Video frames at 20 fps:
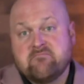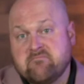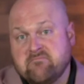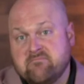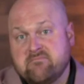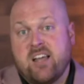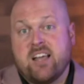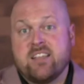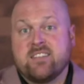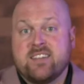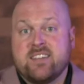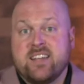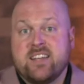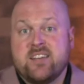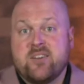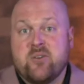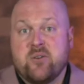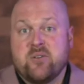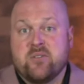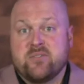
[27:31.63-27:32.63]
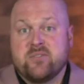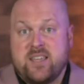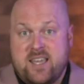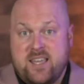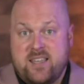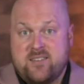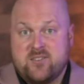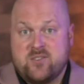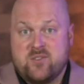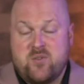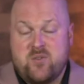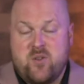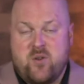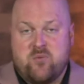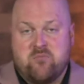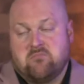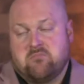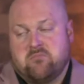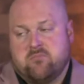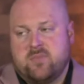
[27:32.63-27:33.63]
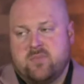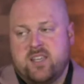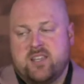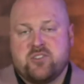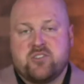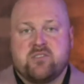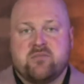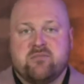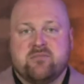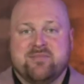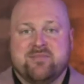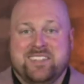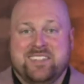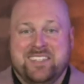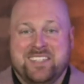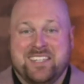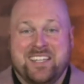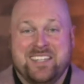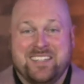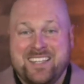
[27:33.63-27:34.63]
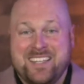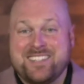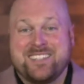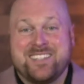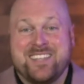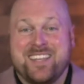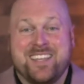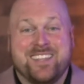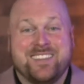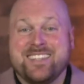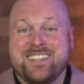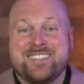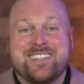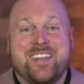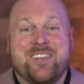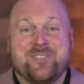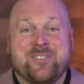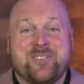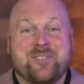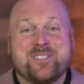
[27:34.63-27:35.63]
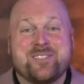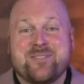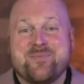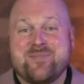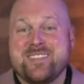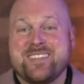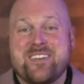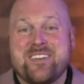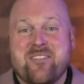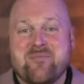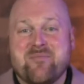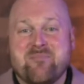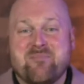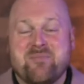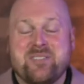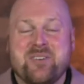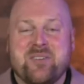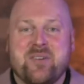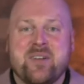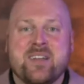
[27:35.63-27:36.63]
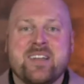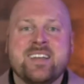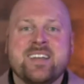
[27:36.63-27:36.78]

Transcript: Not that I know of, okay? So no-ish. unless I don't know something, comment below.